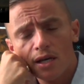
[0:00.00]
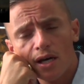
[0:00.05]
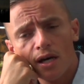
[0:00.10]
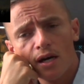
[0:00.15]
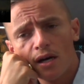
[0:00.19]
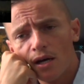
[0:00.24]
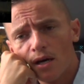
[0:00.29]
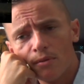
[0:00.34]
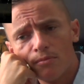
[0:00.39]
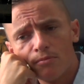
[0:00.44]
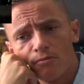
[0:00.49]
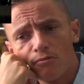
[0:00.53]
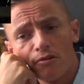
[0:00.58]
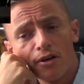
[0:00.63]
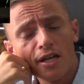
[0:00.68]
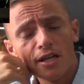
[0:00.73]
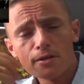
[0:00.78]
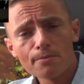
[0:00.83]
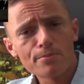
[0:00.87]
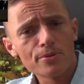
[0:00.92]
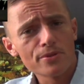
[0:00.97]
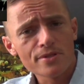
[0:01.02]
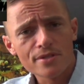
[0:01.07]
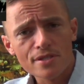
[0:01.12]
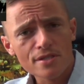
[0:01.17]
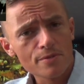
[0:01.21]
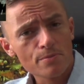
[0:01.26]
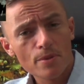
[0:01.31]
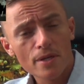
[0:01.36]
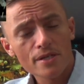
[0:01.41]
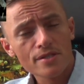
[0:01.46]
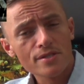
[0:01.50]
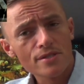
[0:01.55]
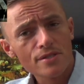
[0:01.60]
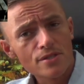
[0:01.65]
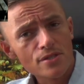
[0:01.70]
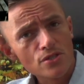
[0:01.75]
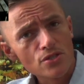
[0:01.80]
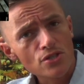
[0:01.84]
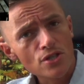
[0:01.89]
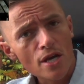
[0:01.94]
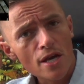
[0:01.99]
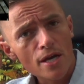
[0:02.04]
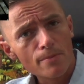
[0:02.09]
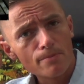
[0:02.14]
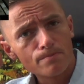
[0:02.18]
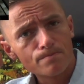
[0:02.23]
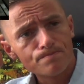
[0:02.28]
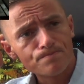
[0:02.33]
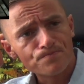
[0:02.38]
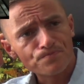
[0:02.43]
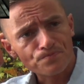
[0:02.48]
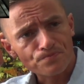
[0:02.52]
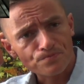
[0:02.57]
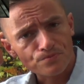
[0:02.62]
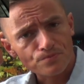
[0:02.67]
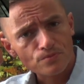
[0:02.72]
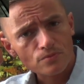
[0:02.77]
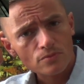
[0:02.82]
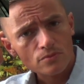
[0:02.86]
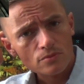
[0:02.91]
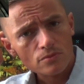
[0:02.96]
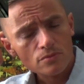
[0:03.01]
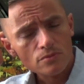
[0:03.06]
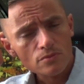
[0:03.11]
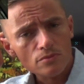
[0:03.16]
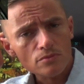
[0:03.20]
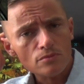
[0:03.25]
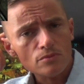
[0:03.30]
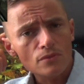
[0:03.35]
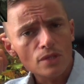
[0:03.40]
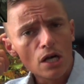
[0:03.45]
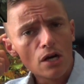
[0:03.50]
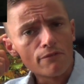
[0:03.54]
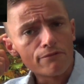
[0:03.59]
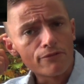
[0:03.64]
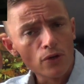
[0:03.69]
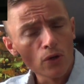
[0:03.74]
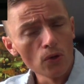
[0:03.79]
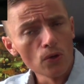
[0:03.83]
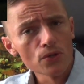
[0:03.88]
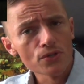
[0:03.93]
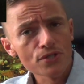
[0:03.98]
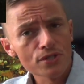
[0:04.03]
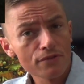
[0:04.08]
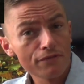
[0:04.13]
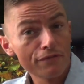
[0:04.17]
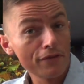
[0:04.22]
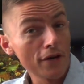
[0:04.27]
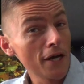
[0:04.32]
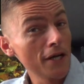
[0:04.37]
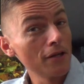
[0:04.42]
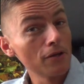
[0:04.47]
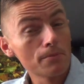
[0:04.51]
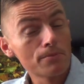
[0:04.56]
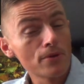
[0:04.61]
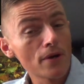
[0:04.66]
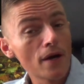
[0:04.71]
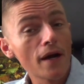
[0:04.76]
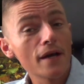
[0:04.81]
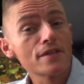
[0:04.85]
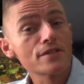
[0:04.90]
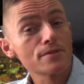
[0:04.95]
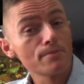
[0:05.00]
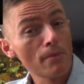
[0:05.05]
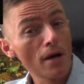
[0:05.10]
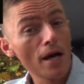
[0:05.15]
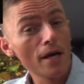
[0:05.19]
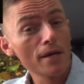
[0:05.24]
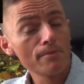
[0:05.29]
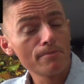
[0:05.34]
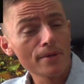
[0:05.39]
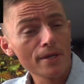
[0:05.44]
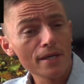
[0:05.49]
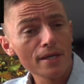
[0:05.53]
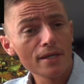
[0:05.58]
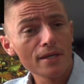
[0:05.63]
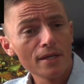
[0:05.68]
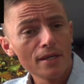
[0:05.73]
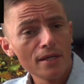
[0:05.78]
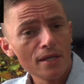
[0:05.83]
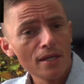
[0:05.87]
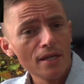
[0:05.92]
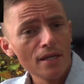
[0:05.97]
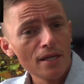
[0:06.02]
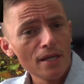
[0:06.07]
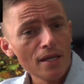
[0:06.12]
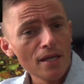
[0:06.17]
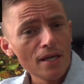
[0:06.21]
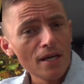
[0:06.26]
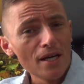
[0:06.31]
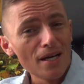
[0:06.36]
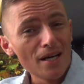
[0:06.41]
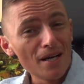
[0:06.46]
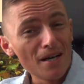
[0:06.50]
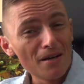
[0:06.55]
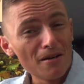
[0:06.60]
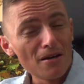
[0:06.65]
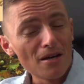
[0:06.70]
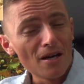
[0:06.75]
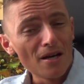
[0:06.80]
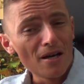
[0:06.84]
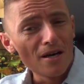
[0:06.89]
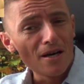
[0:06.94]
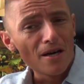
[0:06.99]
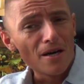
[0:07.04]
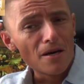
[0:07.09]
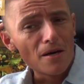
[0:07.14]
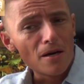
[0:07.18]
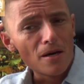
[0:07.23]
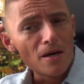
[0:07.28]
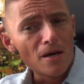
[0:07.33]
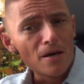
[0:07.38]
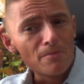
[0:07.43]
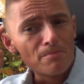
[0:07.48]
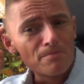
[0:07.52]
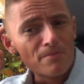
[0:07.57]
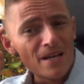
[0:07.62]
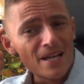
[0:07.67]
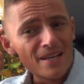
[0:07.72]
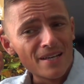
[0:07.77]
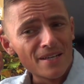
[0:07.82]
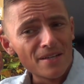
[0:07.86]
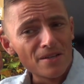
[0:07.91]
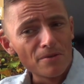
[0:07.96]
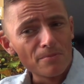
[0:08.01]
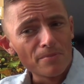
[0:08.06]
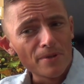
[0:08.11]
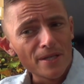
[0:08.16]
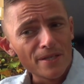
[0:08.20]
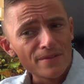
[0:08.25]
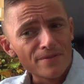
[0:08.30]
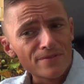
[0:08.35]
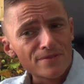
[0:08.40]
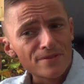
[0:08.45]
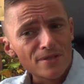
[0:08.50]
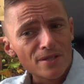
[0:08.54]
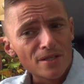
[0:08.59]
really puts these places to shame. Of course, the final price might be a little bit,